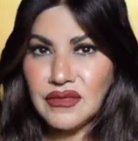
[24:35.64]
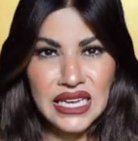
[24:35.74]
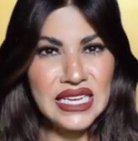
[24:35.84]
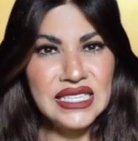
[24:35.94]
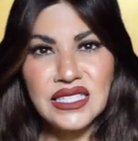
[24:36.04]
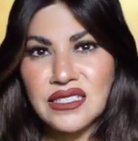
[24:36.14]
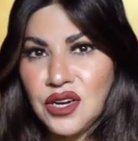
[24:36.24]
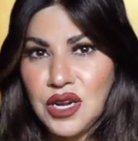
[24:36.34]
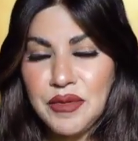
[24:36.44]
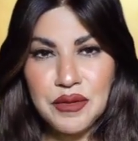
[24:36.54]
he's
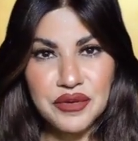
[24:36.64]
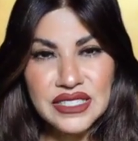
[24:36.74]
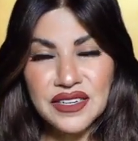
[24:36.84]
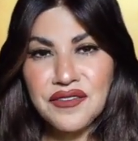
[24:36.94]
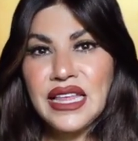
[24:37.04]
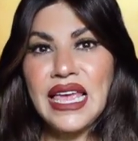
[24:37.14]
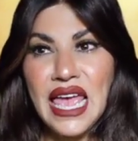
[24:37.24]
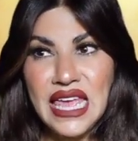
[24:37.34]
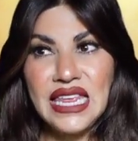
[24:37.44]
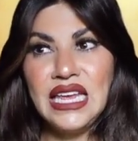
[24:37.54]
going to be in prison for like
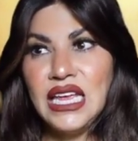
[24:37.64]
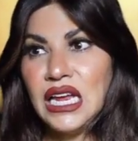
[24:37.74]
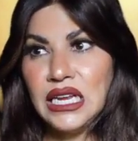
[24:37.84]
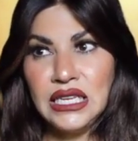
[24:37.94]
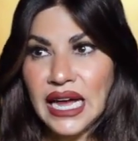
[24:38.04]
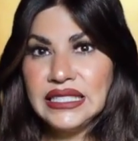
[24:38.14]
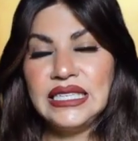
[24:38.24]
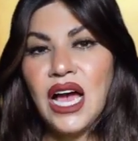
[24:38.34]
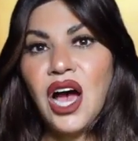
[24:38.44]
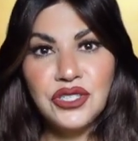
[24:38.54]
eighty,
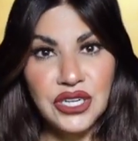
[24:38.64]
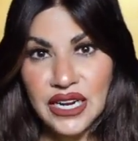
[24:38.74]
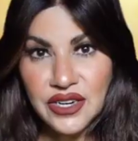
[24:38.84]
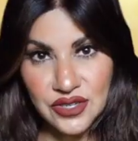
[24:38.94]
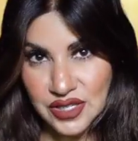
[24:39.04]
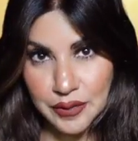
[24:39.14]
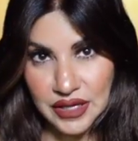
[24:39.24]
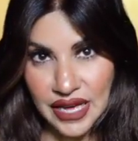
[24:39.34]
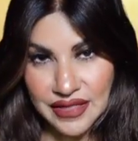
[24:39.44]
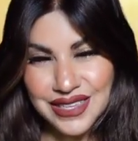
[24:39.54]
ninety, a hundred years or something
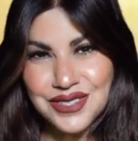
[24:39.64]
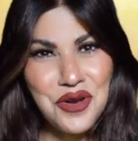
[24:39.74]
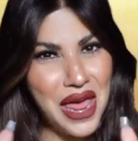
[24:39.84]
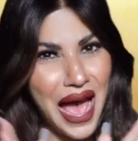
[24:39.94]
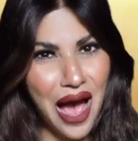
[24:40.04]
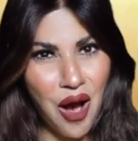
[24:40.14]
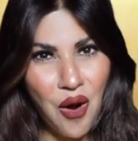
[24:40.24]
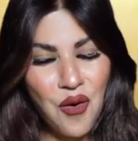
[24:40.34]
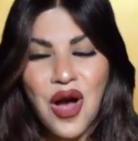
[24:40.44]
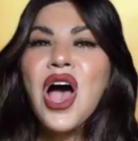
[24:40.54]
like that. So
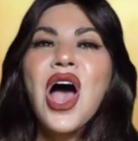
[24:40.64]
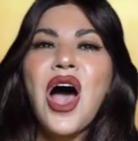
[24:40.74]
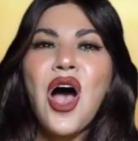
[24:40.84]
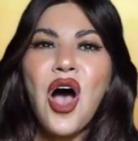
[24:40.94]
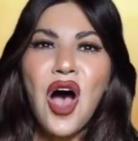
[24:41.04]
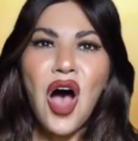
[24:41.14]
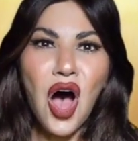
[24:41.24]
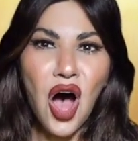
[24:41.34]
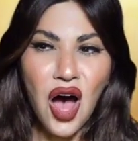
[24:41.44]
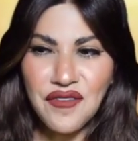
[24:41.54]
now Uh,
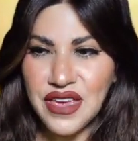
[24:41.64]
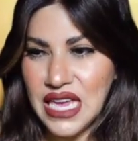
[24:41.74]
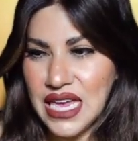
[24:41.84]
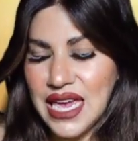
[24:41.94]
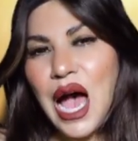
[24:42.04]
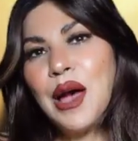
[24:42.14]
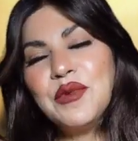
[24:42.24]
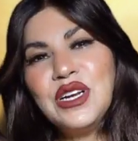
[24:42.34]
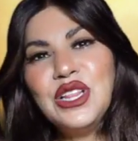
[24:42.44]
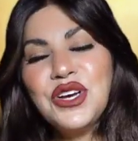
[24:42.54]
Avi, I'm
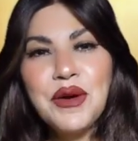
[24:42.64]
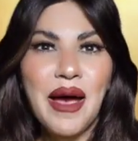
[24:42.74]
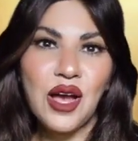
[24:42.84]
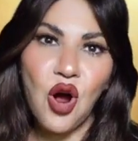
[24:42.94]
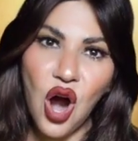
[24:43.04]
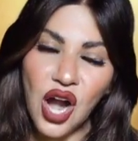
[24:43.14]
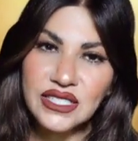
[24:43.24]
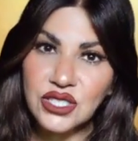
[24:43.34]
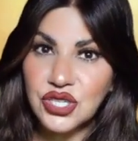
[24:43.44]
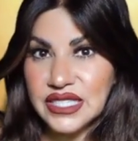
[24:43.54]
going to look at my
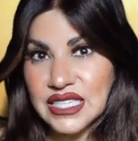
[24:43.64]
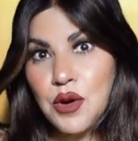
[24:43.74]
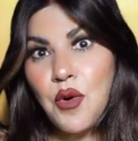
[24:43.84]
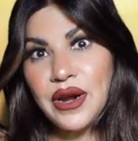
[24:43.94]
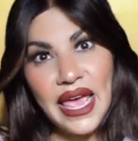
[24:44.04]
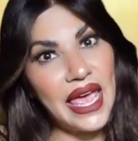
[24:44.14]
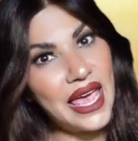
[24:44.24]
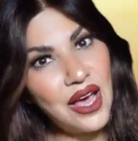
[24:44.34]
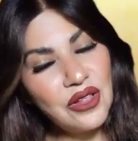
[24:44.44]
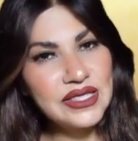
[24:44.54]
cards to see what the
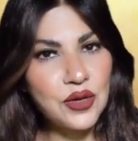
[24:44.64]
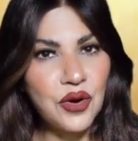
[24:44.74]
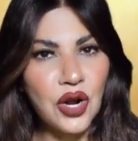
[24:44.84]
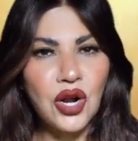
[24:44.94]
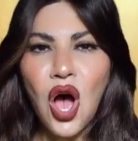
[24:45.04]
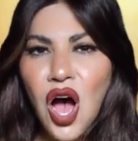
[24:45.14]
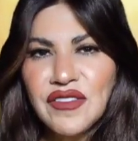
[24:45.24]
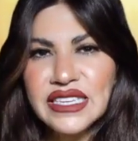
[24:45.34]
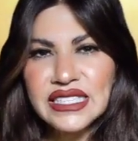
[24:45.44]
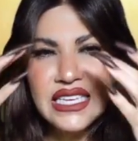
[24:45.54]
hell is going on.
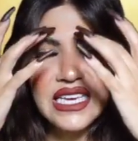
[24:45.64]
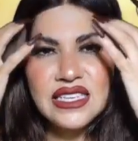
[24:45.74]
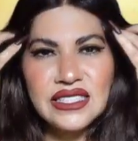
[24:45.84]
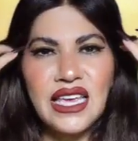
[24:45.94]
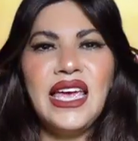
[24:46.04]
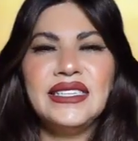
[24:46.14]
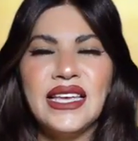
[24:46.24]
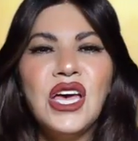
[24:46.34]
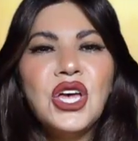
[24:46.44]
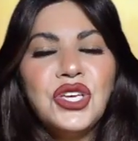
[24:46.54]
Obviously, in this case,
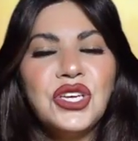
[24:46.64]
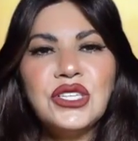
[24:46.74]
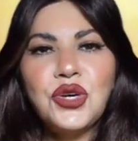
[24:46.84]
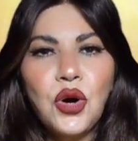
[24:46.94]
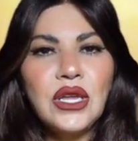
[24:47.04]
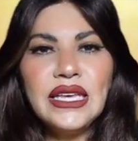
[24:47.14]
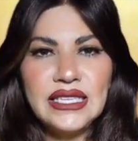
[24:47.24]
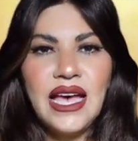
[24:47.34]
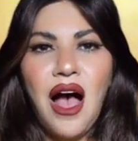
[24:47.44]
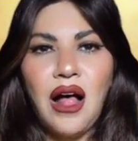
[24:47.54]
you can totally
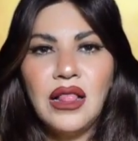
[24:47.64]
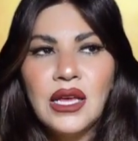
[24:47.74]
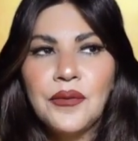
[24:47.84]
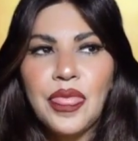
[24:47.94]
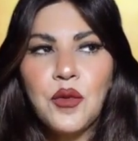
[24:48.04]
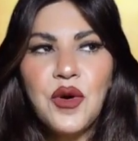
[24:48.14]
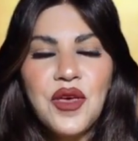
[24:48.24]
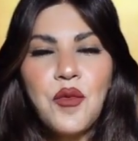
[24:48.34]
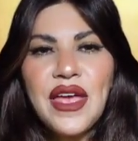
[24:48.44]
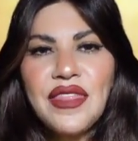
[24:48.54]
tell with
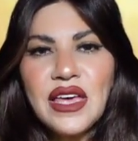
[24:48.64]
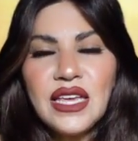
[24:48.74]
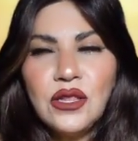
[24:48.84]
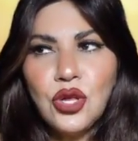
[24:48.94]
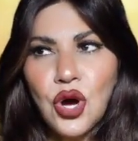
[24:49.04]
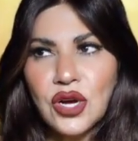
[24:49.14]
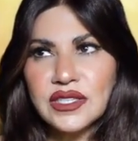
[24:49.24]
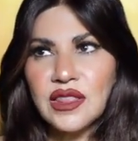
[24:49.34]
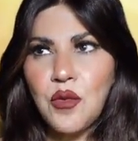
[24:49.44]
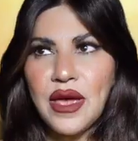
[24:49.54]
the way that he looks
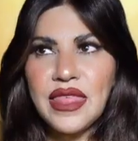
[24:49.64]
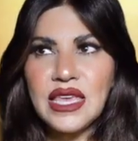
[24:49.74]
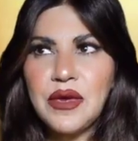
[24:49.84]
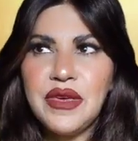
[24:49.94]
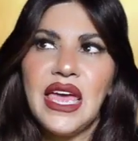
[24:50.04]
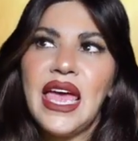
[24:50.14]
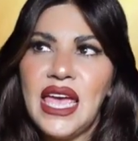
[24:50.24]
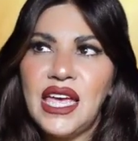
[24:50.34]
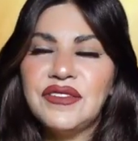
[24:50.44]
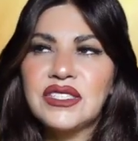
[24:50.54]
and the way that he
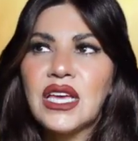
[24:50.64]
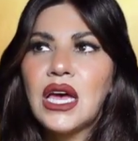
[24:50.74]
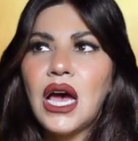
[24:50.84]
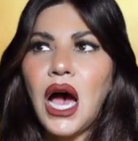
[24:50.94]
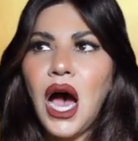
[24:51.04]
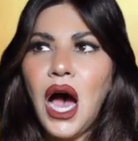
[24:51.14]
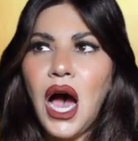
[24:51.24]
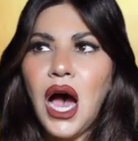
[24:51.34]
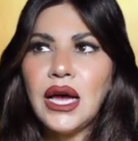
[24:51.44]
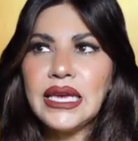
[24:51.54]
behaves.
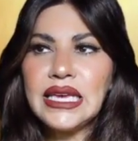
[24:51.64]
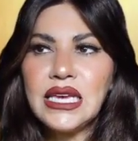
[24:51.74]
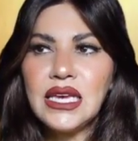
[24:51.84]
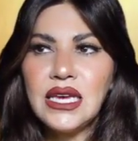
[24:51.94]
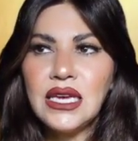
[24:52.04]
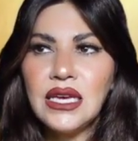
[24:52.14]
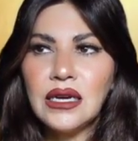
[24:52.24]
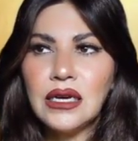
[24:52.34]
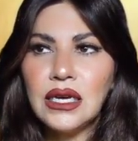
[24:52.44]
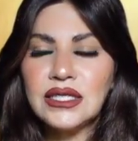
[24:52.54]
Uh, he
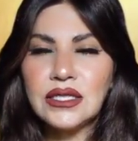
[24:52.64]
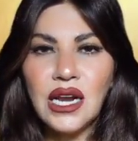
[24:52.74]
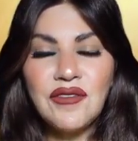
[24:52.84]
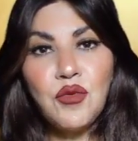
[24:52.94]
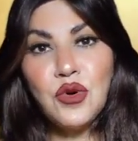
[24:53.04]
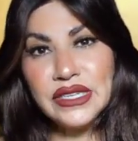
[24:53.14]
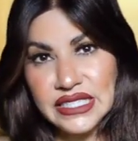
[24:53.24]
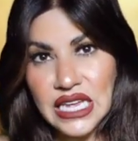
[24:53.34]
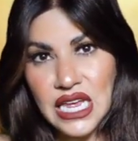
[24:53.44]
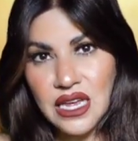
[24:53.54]
is kind of a
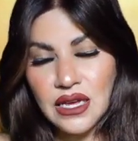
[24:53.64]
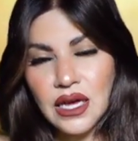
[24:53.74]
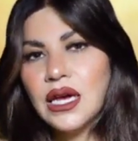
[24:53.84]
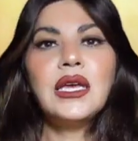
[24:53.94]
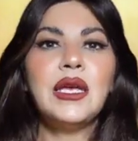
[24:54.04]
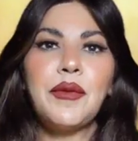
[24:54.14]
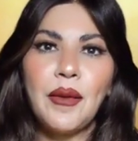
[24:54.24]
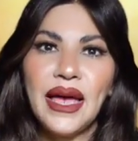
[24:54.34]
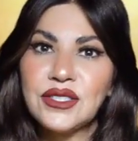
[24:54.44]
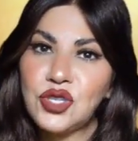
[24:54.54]
wussy. He
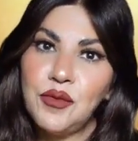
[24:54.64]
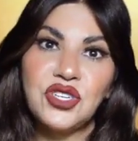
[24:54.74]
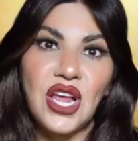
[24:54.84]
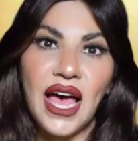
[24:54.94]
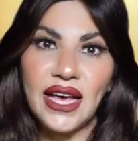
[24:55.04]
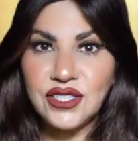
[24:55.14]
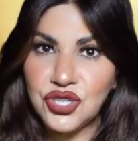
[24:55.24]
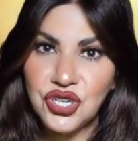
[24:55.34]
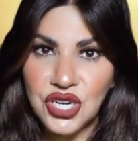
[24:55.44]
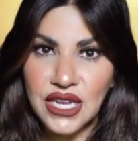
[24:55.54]
probably has too much
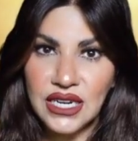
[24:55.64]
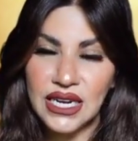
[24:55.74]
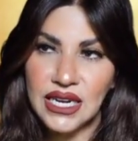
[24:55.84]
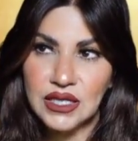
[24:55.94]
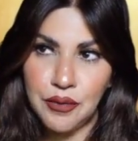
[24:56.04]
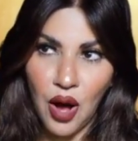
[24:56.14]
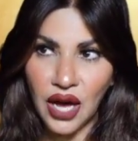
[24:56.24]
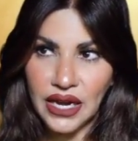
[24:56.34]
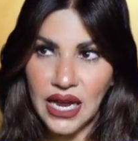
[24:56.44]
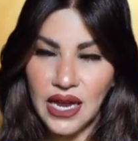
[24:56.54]
estrogen in his
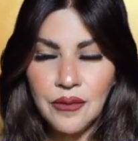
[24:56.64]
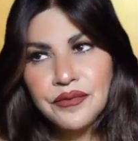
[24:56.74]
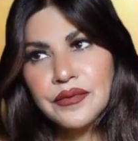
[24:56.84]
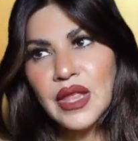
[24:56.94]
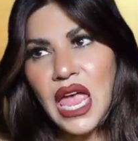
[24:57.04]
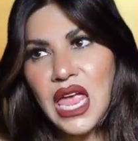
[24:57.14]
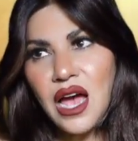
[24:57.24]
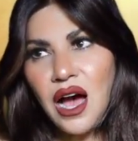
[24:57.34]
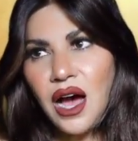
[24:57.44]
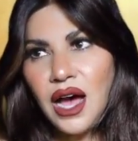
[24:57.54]
body.
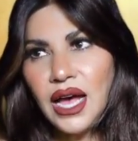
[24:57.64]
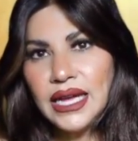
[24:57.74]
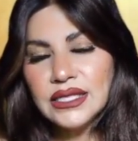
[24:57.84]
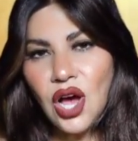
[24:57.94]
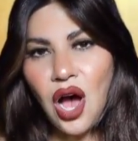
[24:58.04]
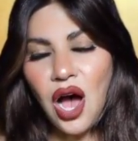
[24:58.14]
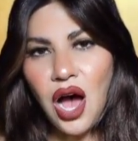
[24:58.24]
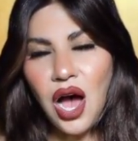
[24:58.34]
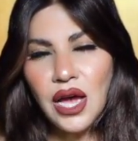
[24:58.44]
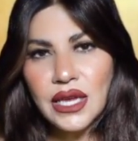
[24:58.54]
And
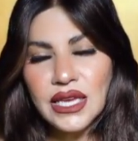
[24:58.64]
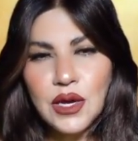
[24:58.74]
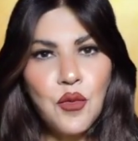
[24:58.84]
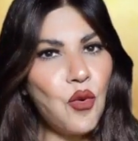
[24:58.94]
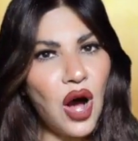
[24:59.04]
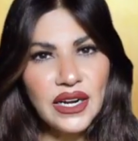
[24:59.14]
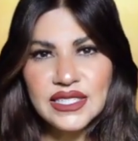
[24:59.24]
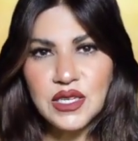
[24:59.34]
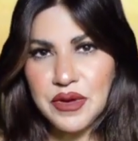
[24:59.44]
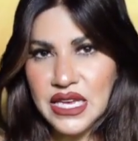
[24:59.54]
uh, he wanted
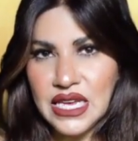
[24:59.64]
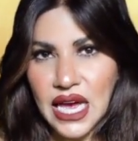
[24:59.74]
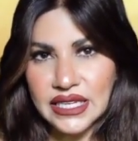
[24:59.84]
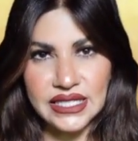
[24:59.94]
to be a